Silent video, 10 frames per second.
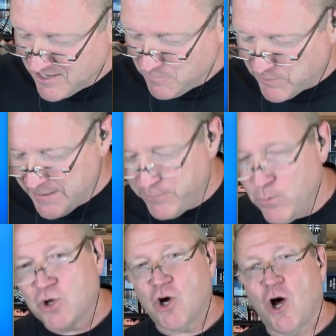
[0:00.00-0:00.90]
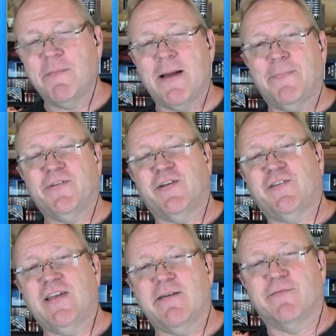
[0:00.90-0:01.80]
People will call me up and say,
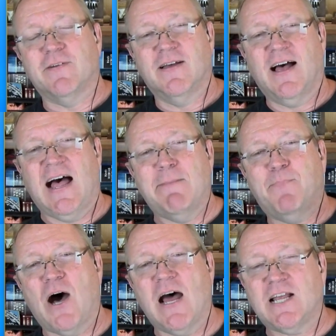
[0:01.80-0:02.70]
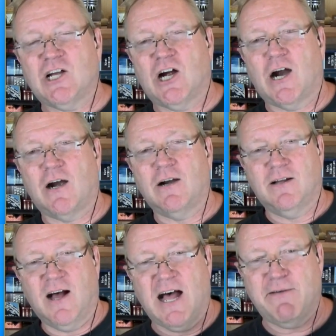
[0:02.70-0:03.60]
Steve, I bought a car
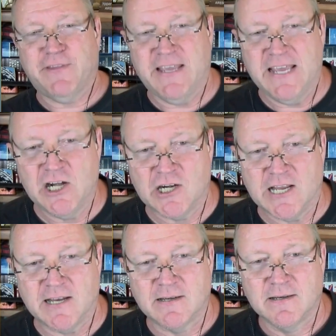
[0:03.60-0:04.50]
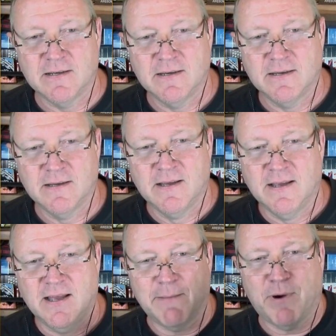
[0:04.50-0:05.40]
off the internet.
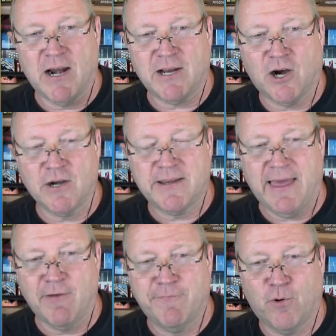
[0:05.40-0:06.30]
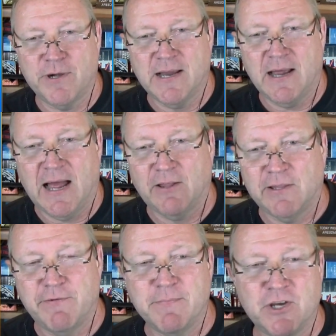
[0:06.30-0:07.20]
I bought a car in California. I
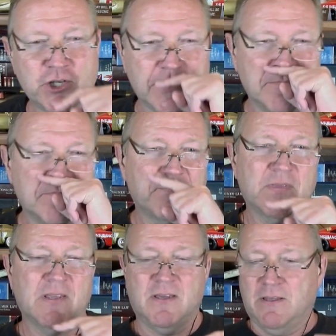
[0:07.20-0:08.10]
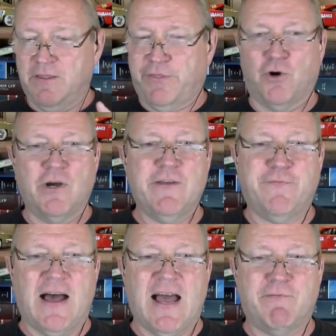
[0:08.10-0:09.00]
live in Michigan.
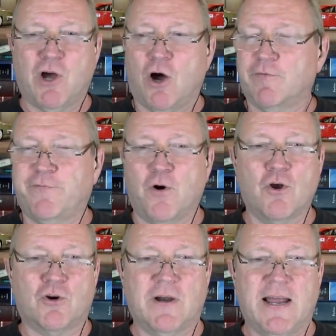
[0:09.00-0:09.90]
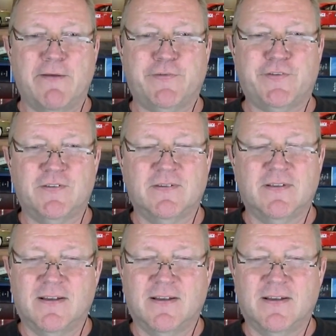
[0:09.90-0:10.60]
35 color photographs